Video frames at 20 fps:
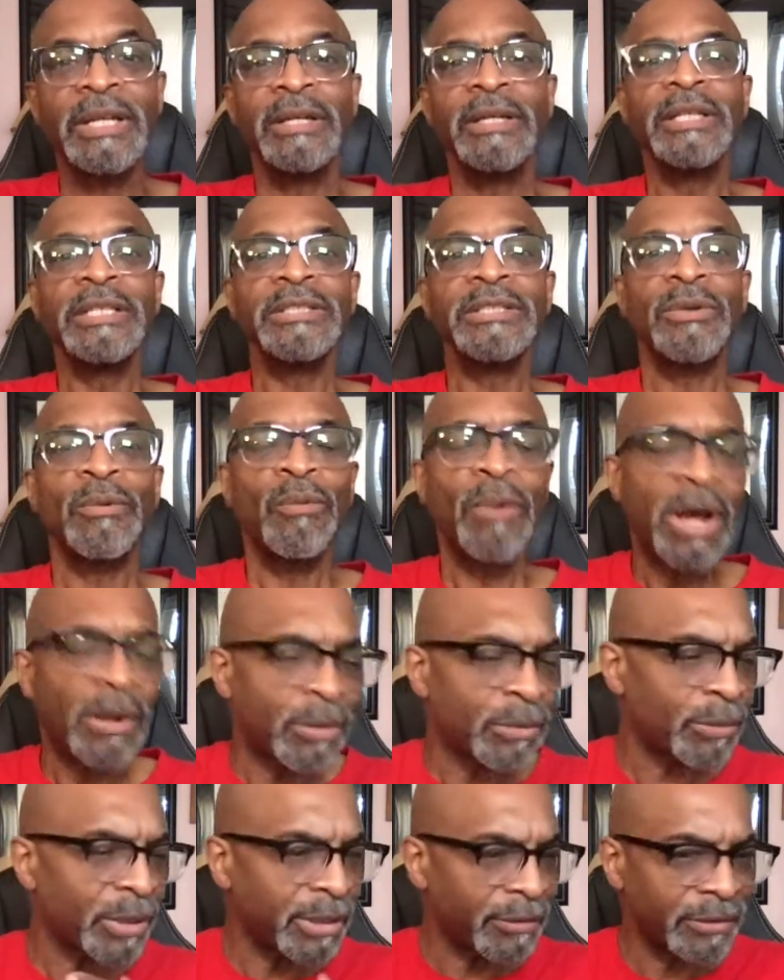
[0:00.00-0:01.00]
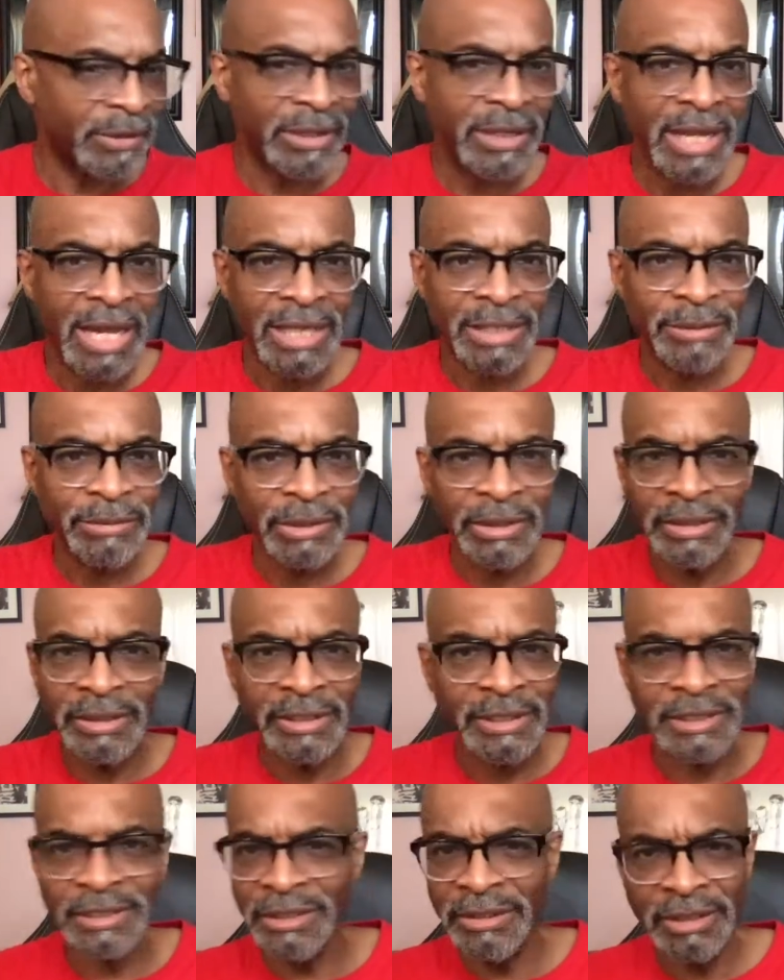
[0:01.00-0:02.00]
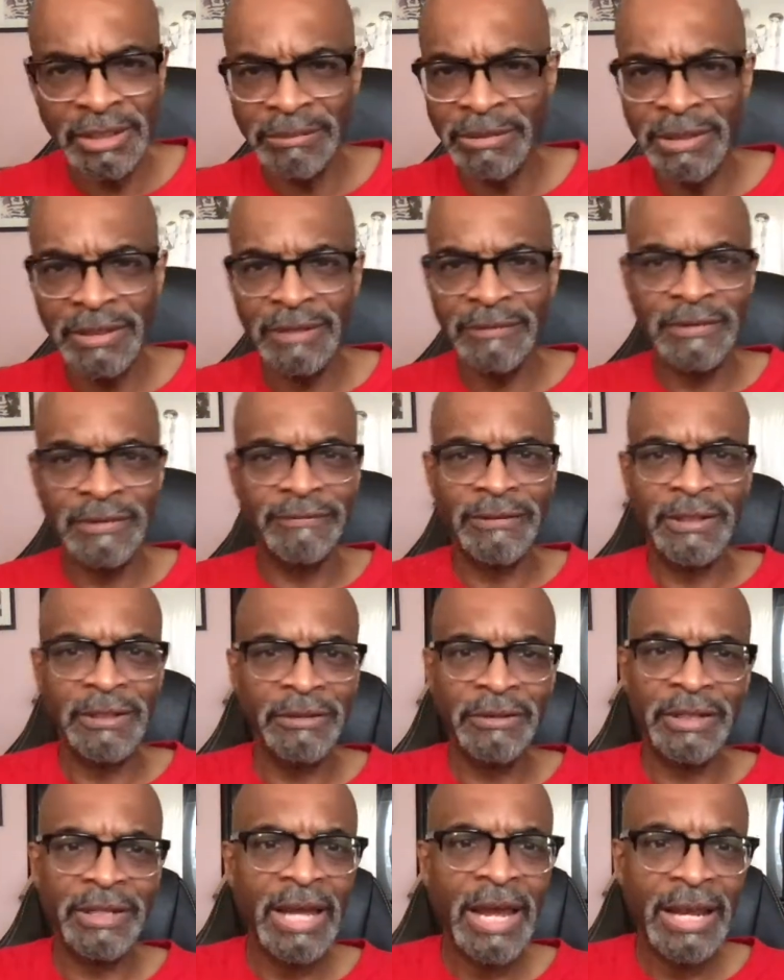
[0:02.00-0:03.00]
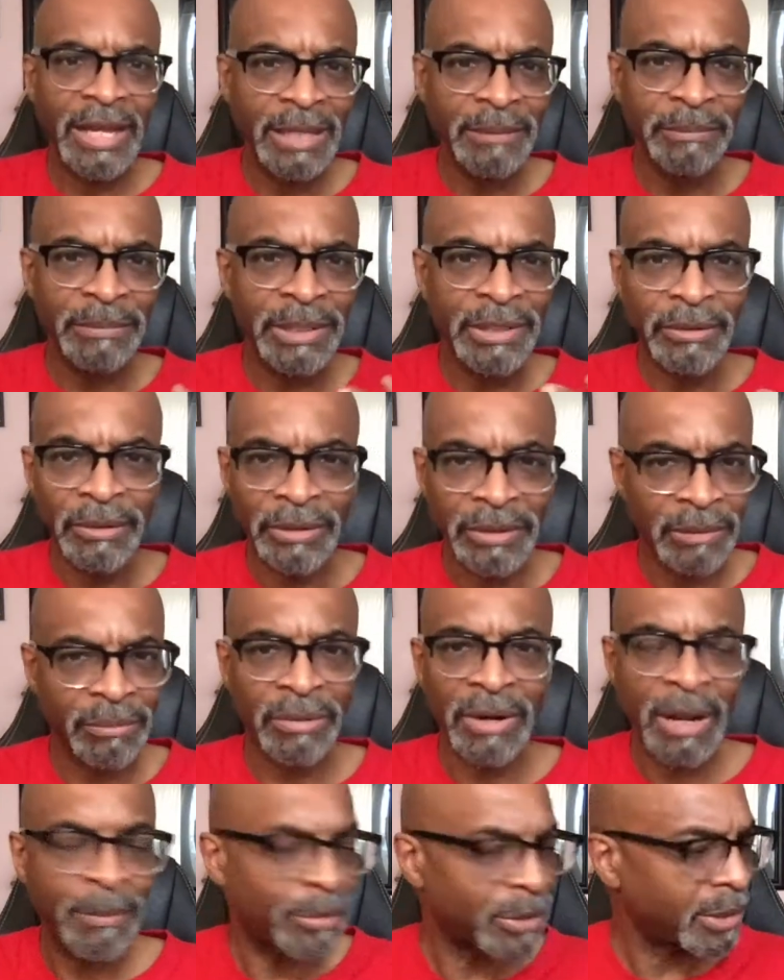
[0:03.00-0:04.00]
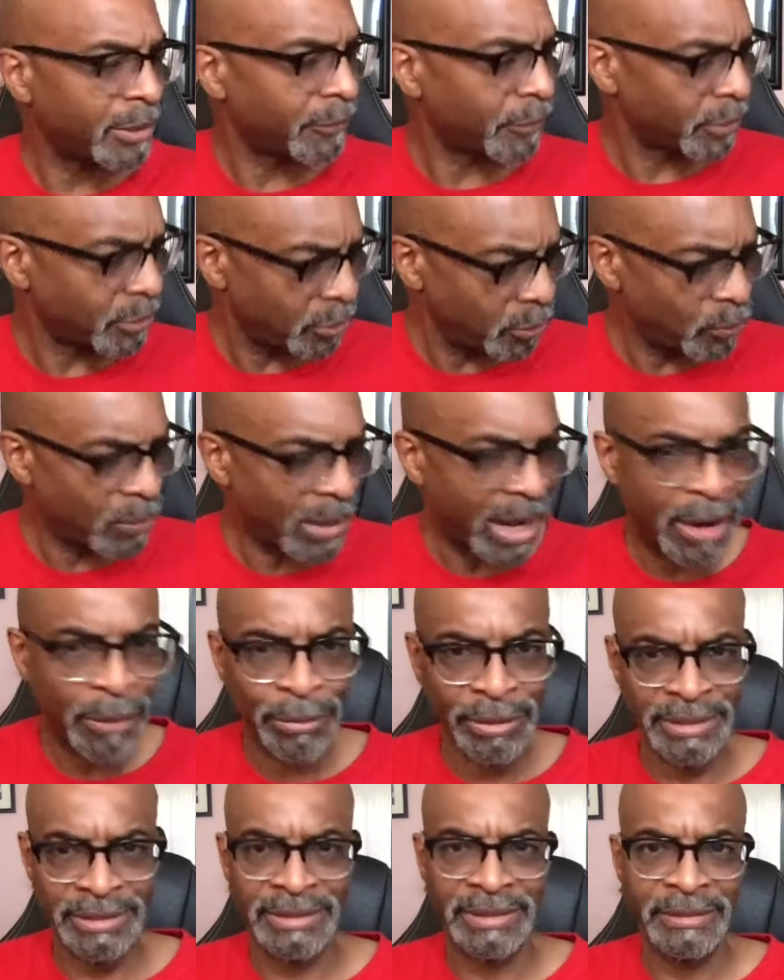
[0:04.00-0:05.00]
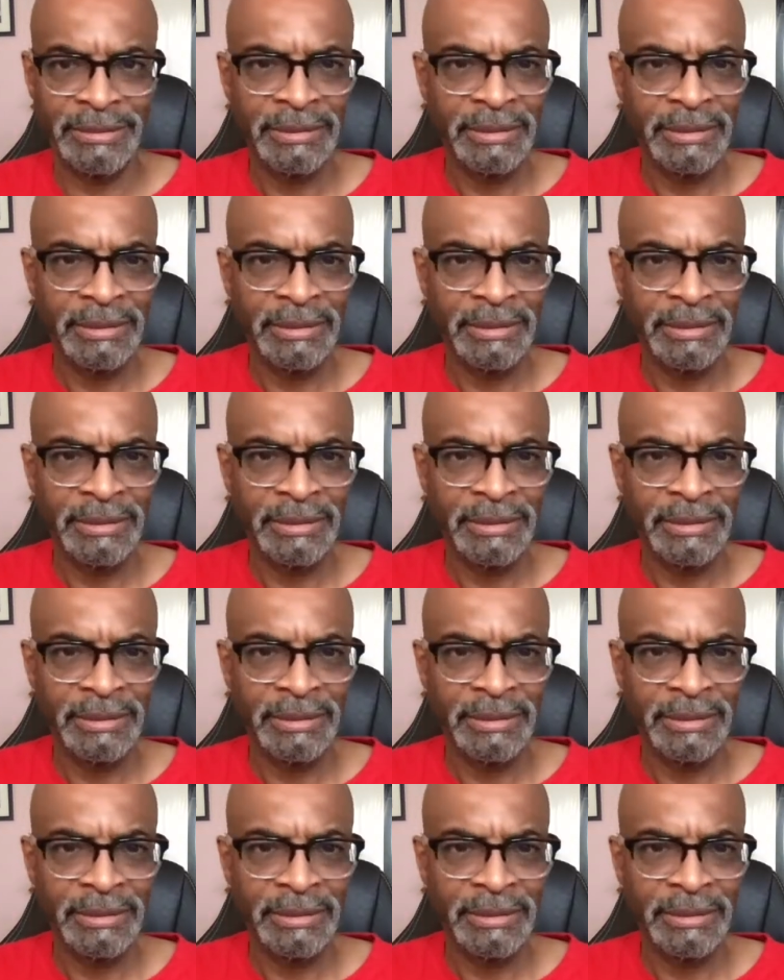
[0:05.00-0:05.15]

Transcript: So while we're waiting for the cops, we look at the security video. The guy had been on the property for 2 hours.